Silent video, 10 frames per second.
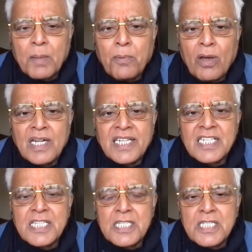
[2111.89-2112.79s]

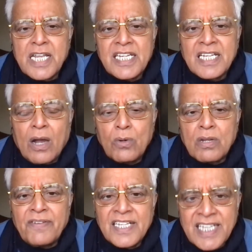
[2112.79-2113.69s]
politics is getting out
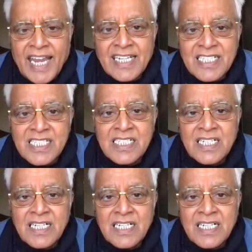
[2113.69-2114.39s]
of his hands.